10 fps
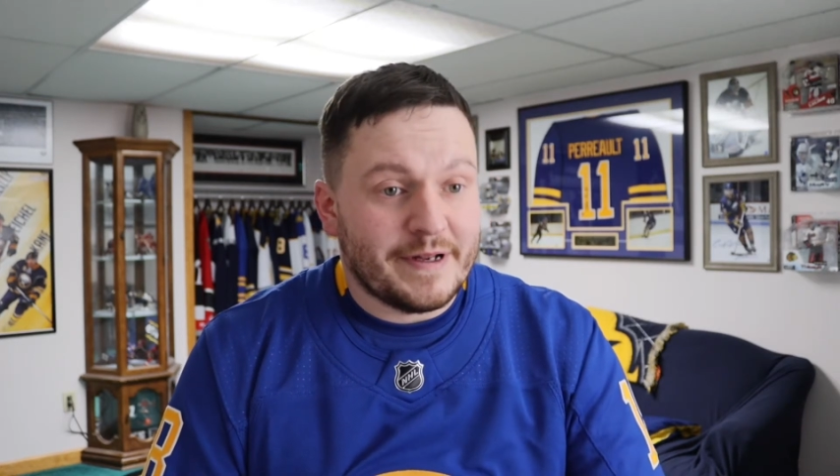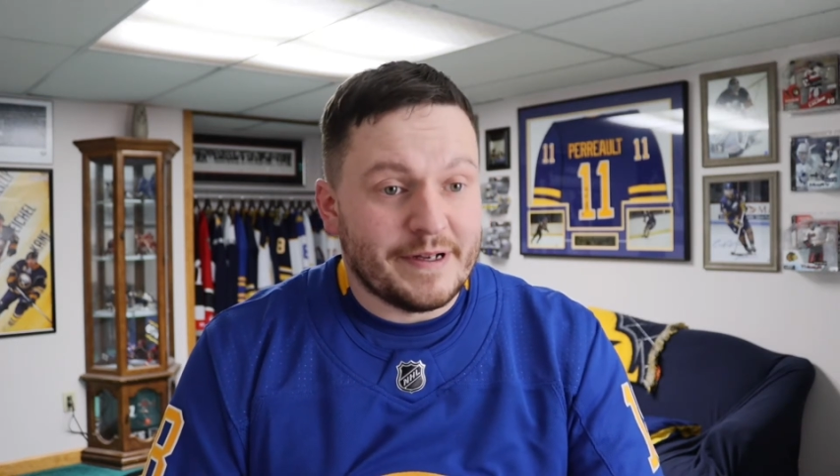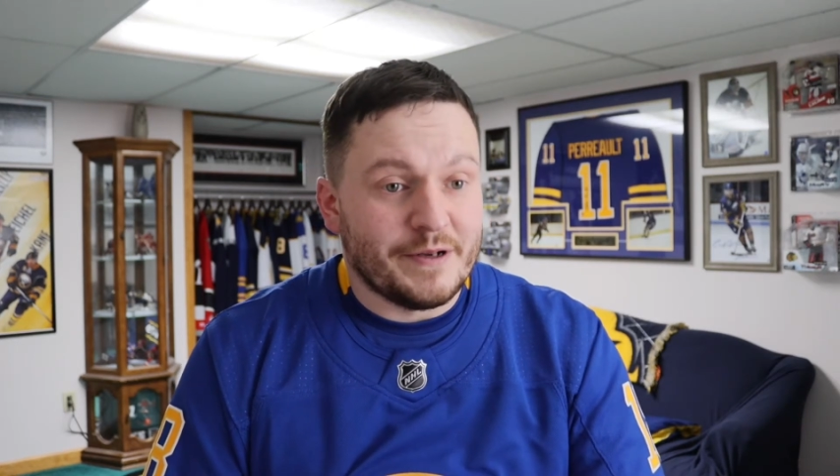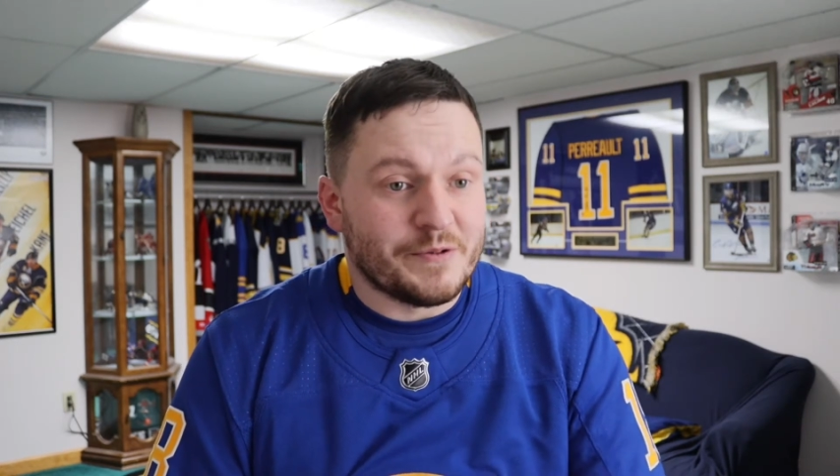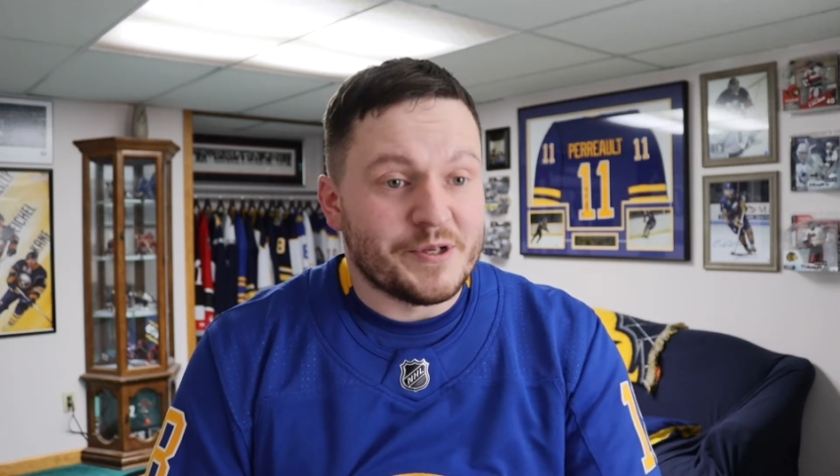
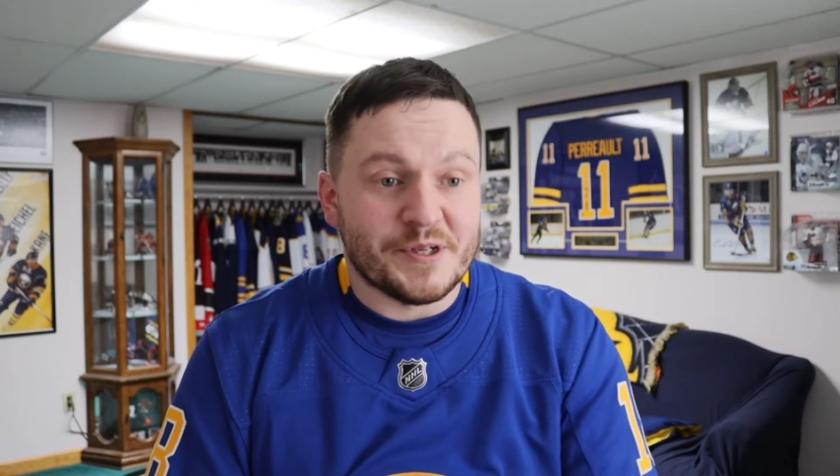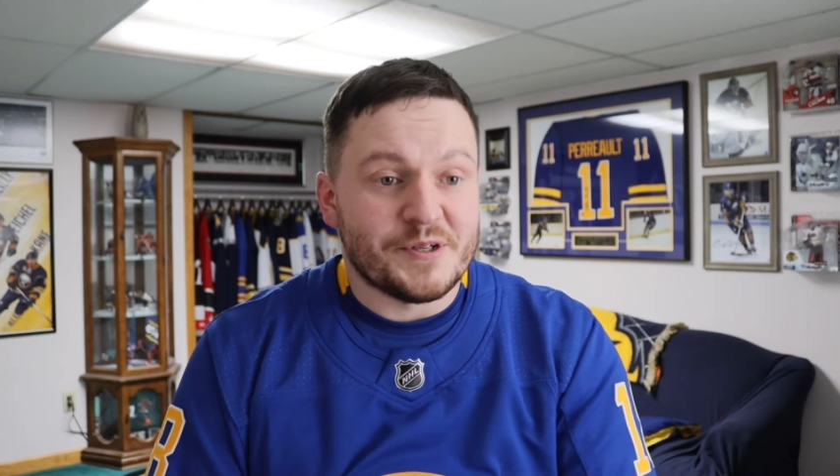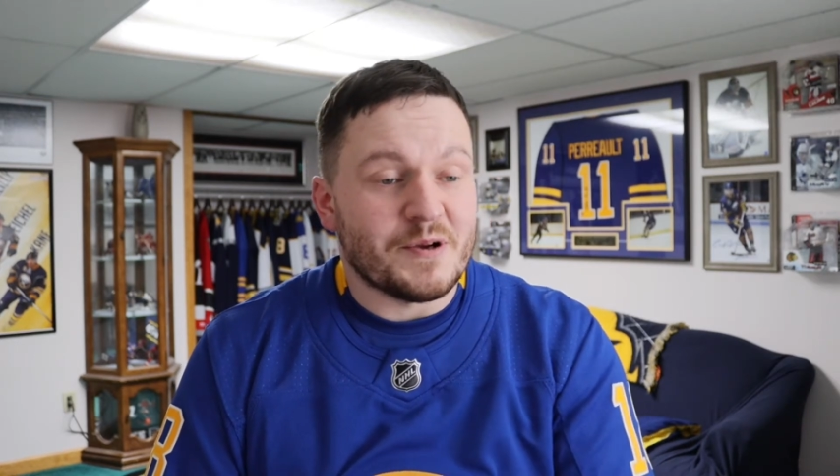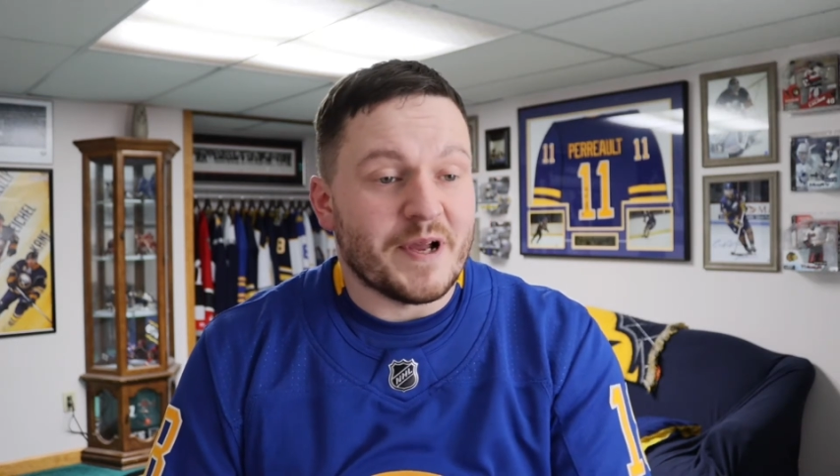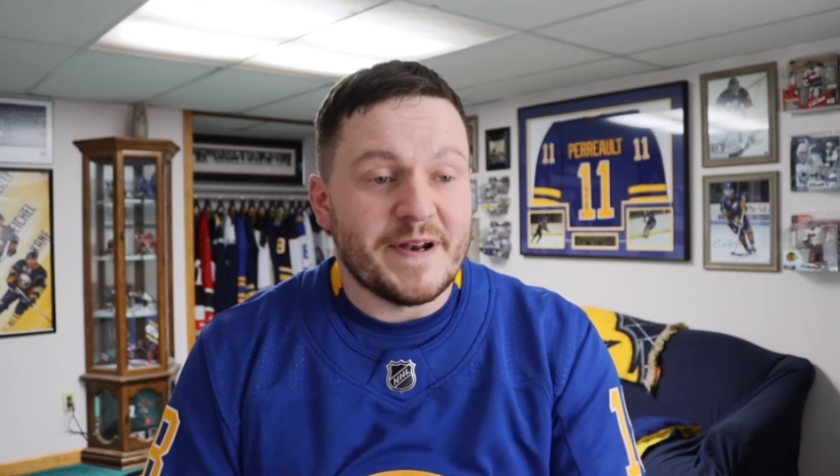you know, just
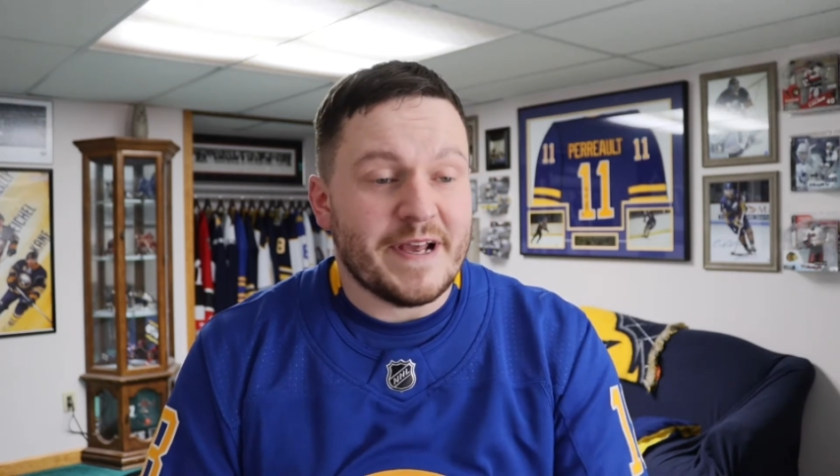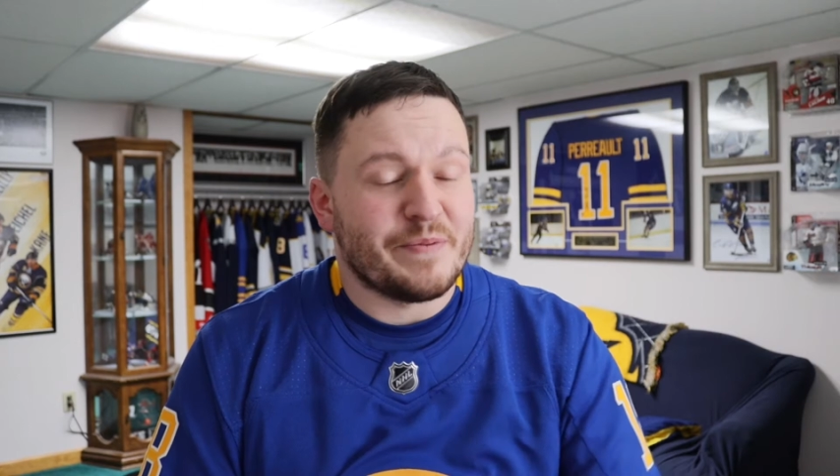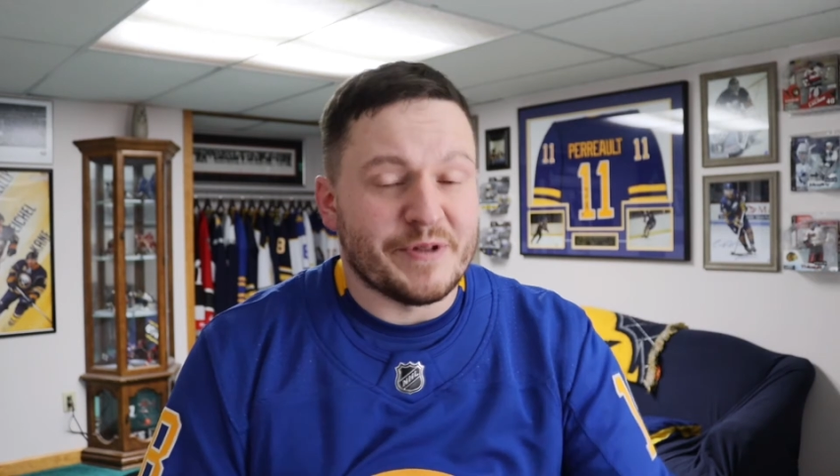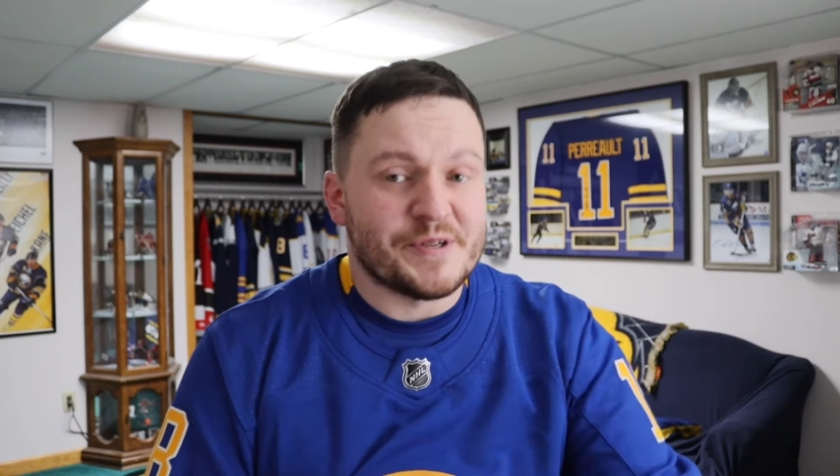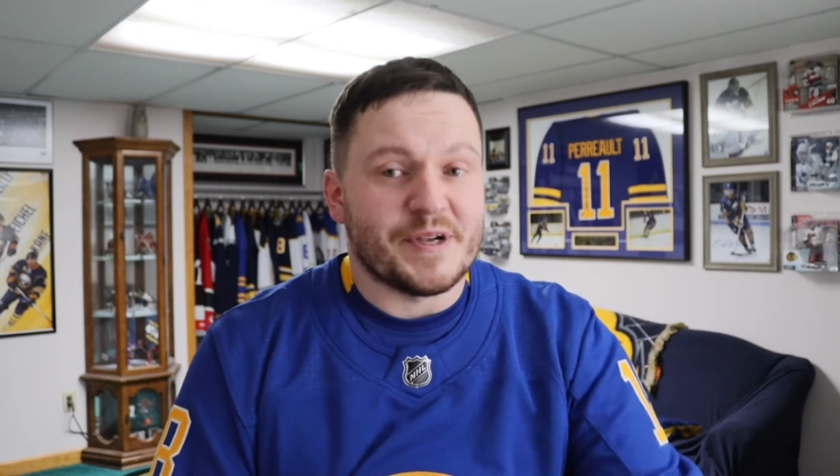took a nap
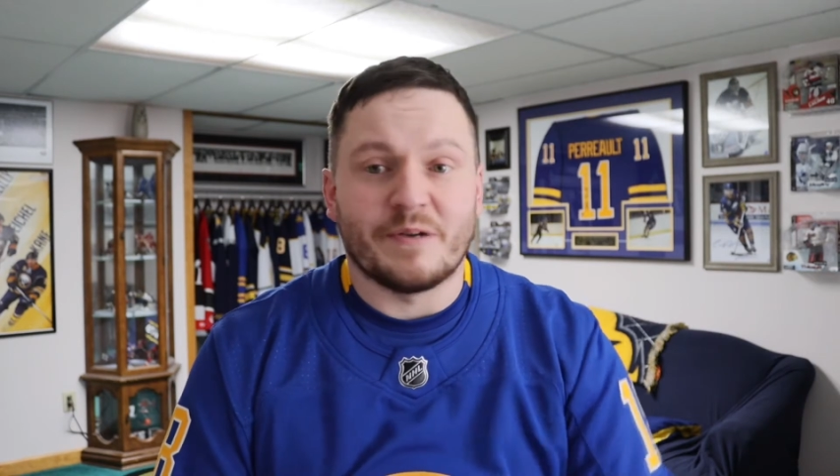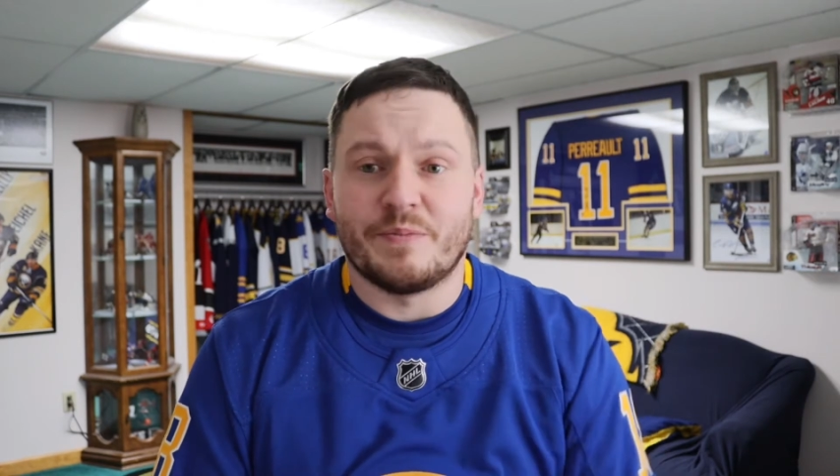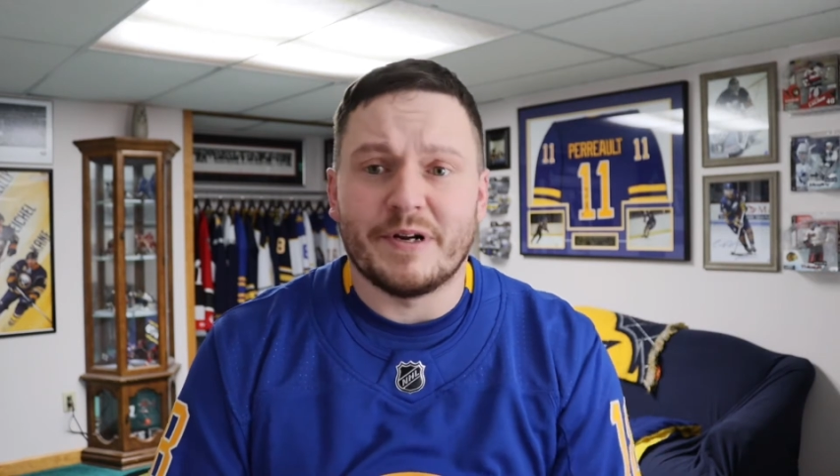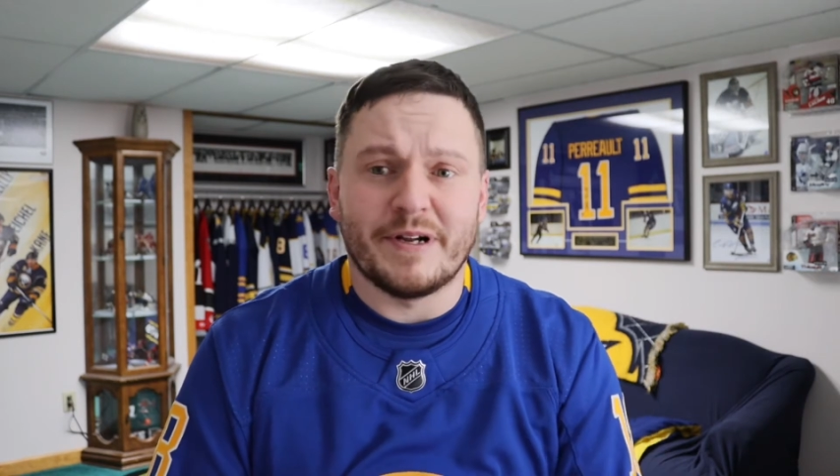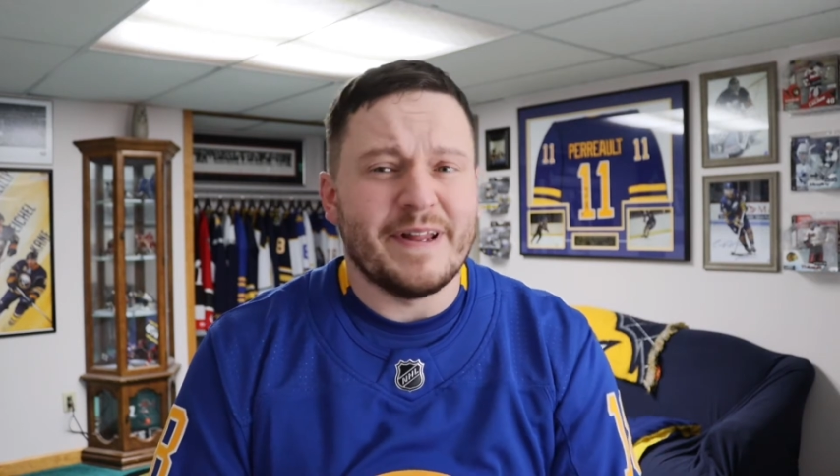in the second period,